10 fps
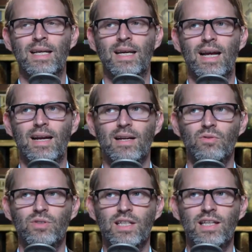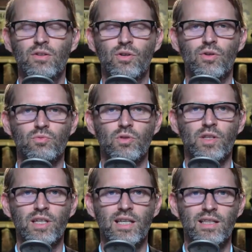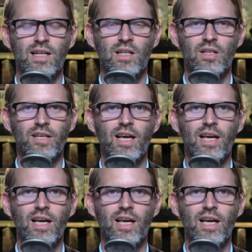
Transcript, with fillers: And I don't think either of those really hit the nail on the head.